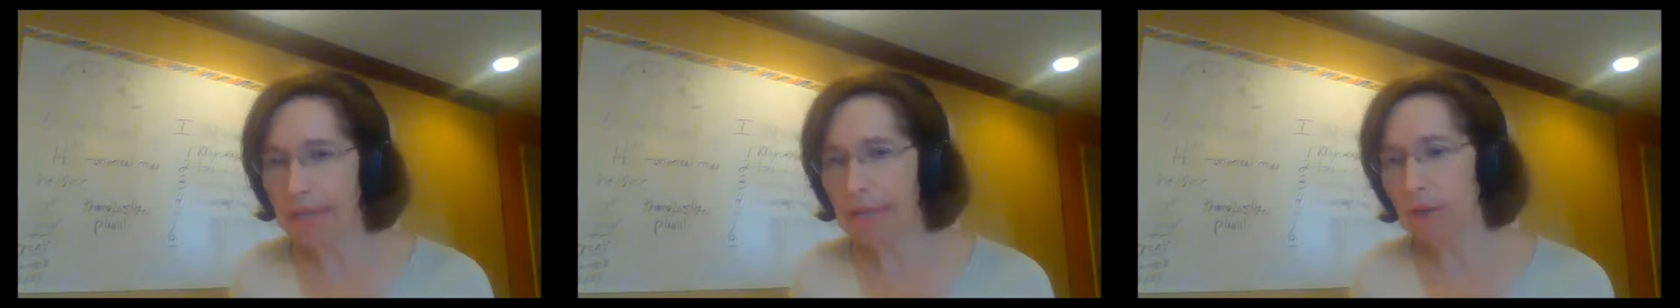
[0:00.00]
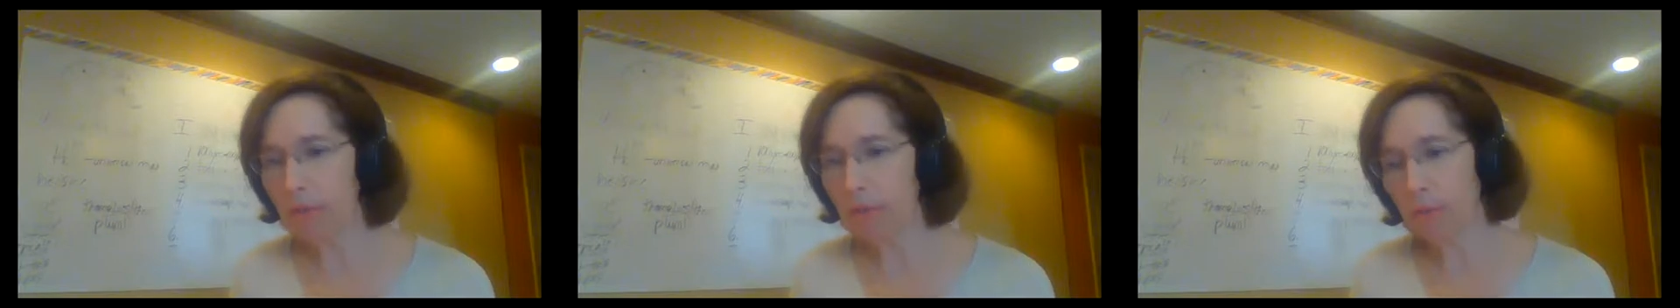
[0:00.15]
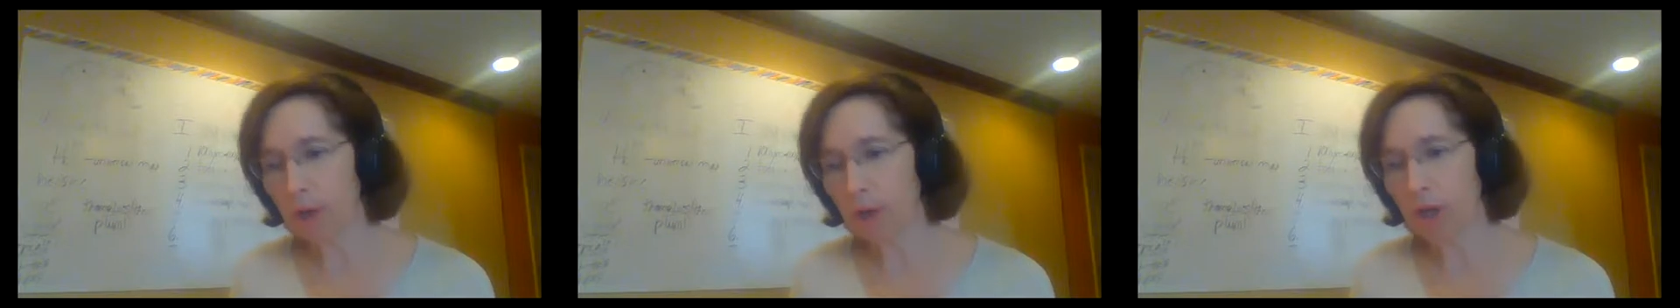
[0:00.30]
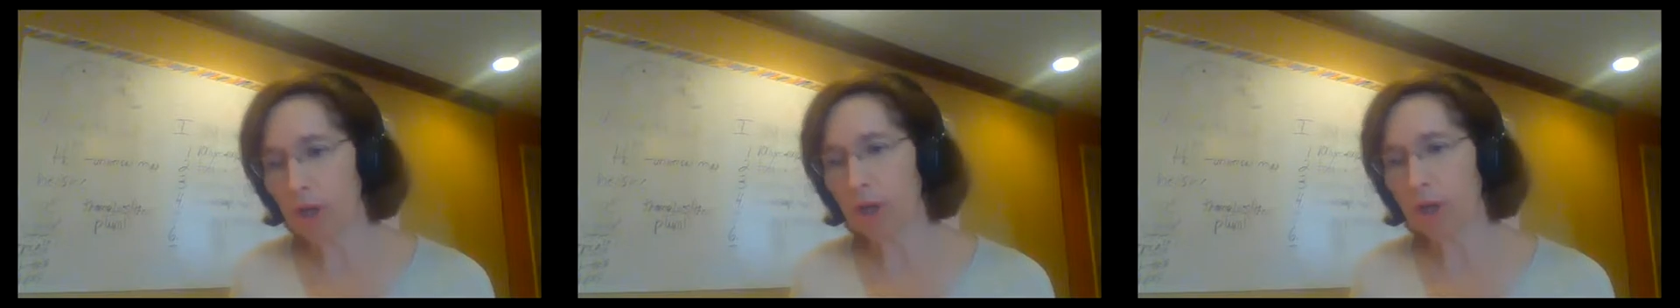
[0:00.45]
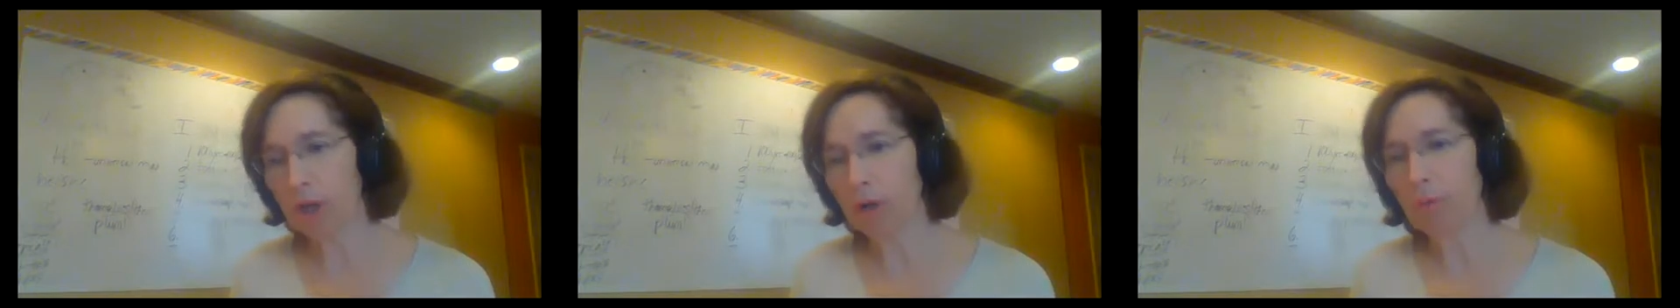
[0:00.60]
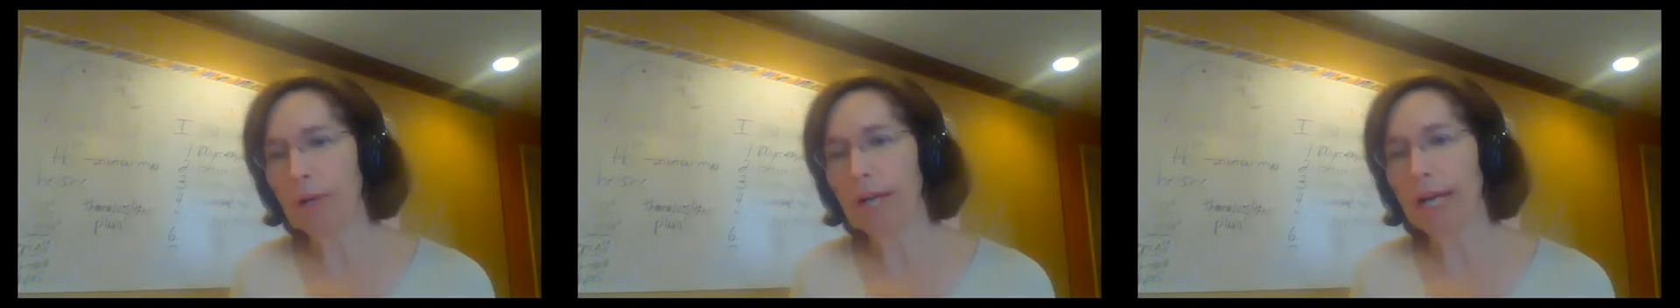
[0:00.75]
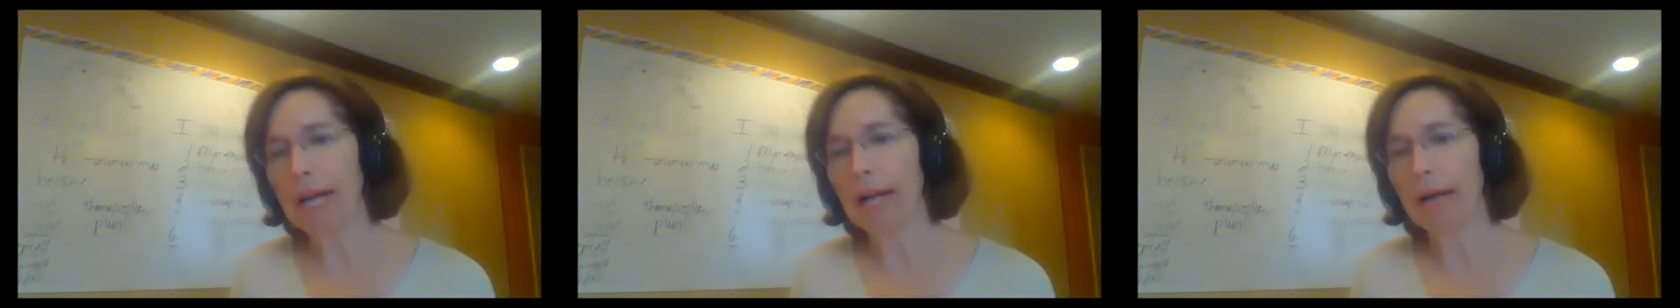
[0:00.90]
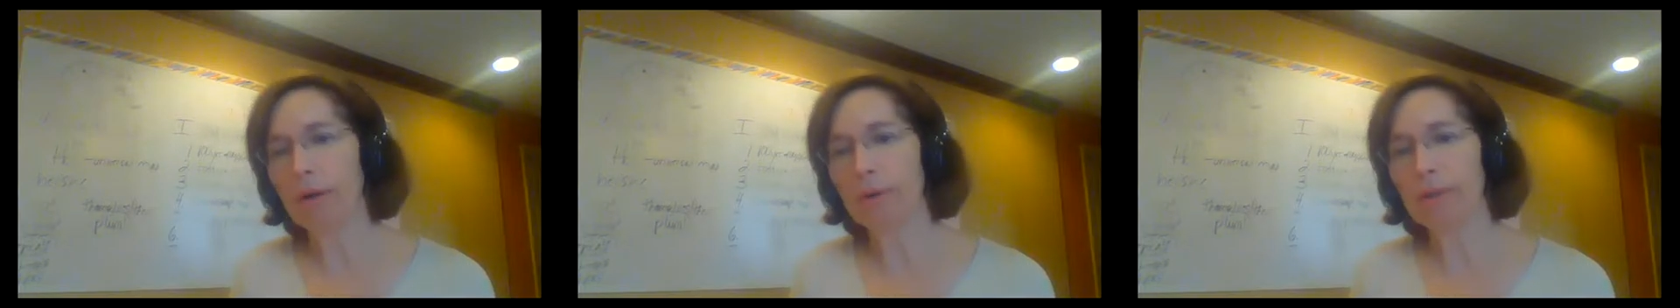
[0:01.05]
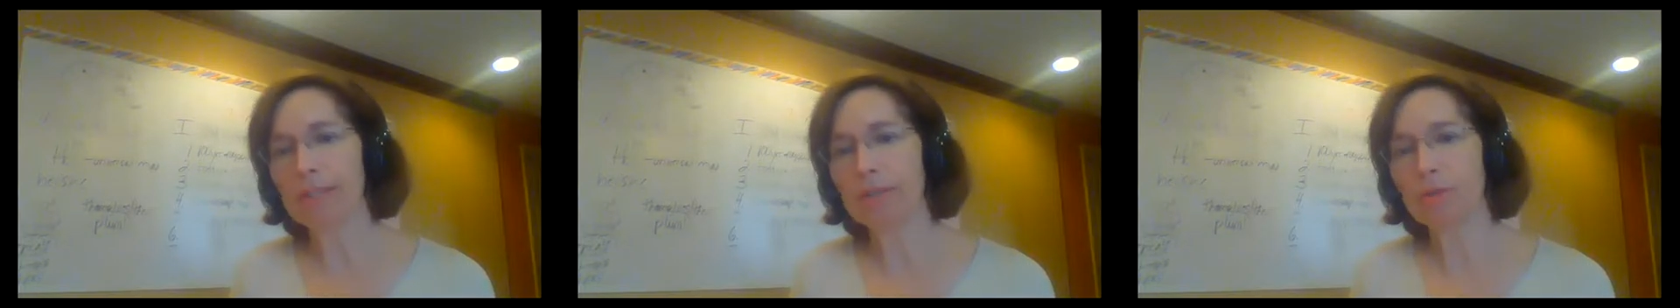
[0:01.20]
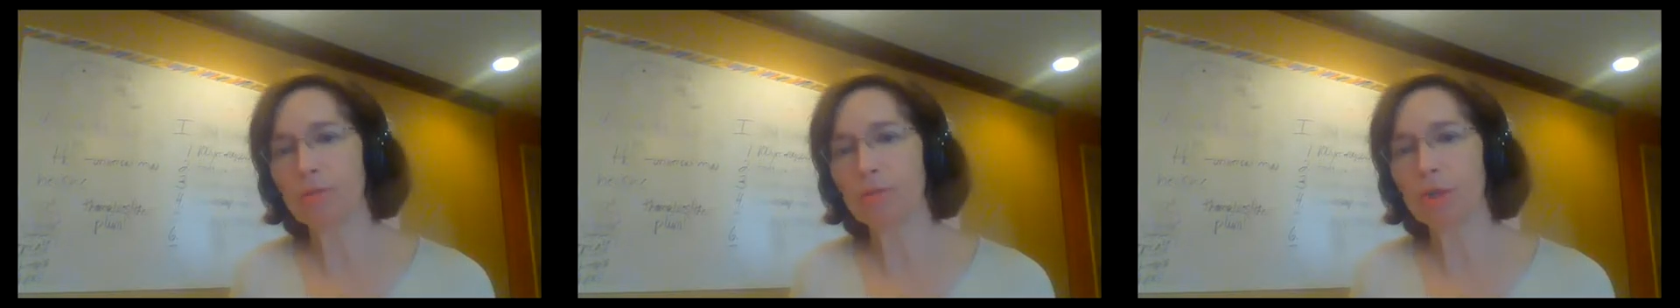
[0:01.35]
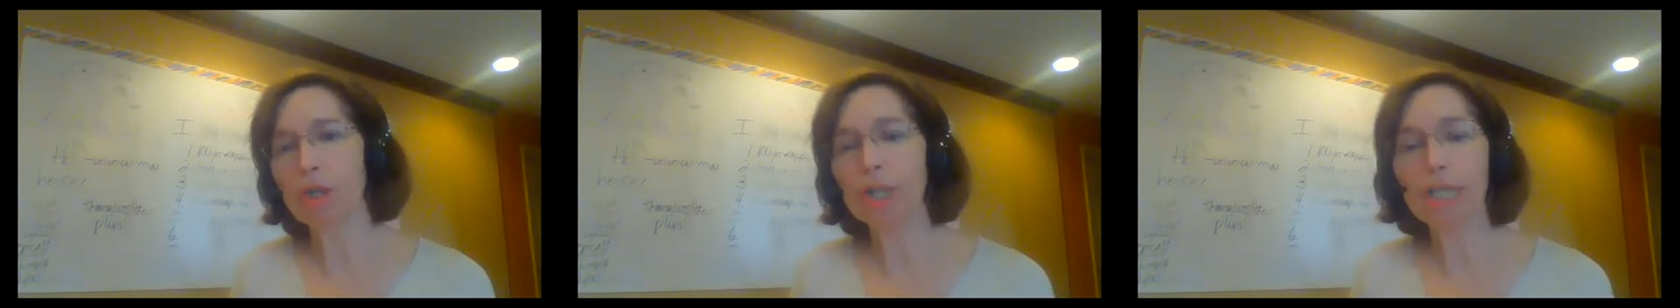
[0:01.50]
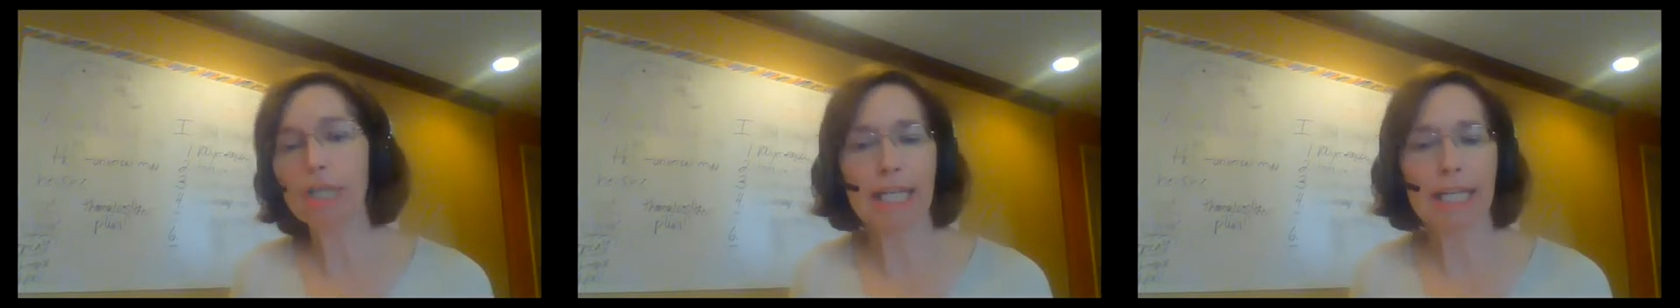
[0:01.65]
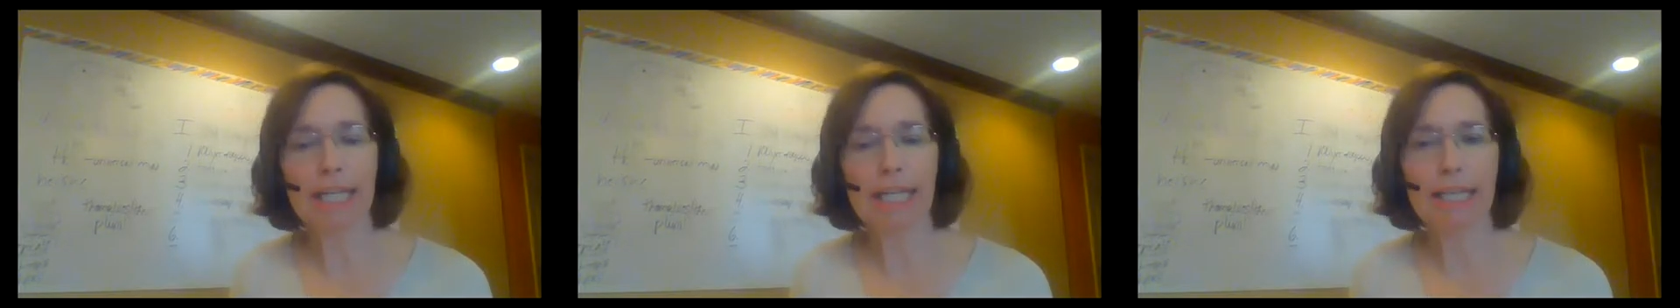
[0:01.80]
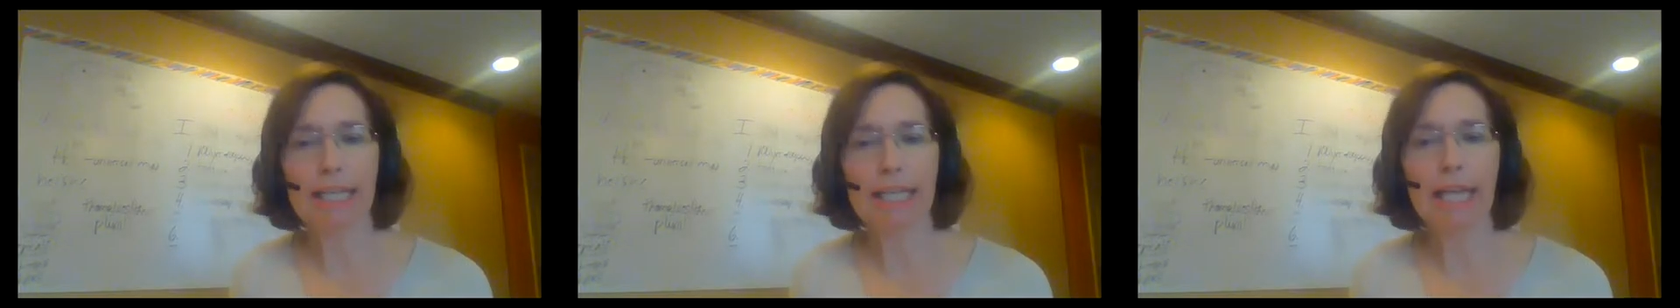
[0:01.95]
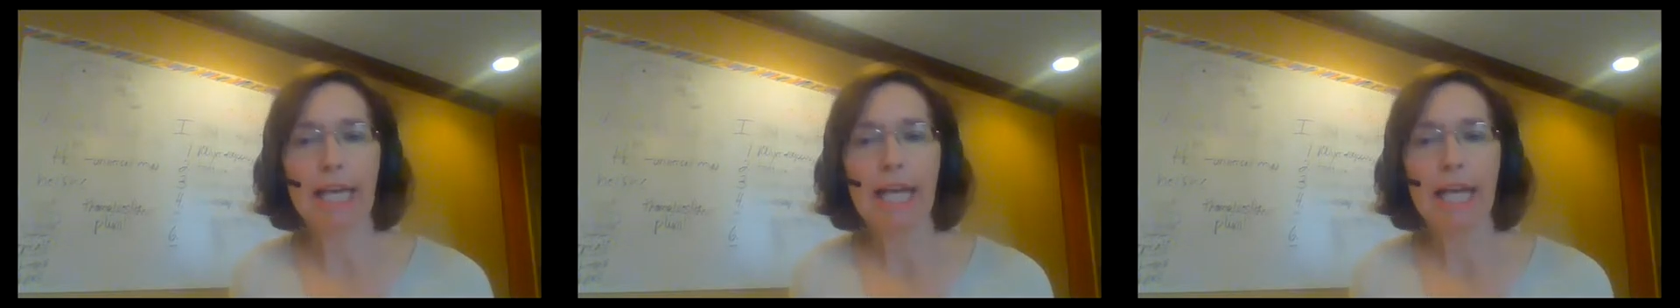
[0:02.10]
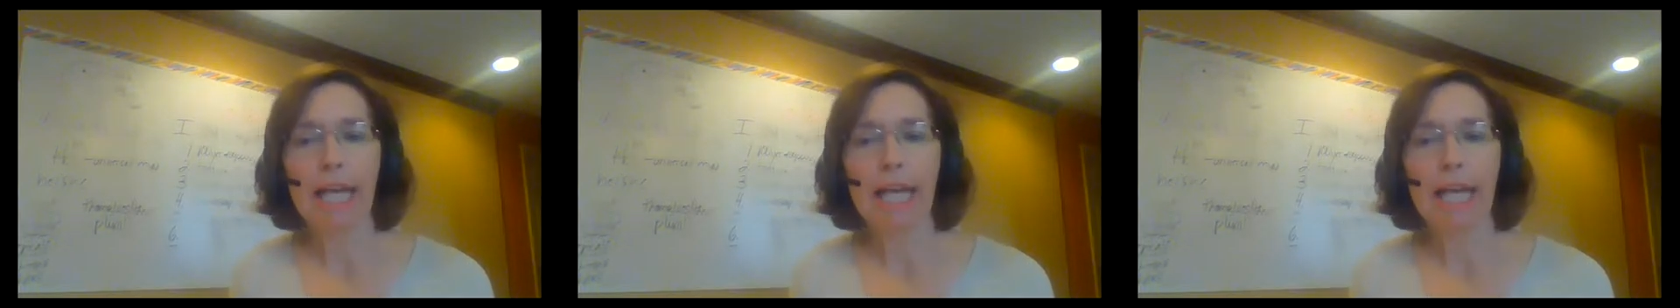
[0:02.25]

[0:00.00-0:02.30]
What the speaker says: at work when I was working,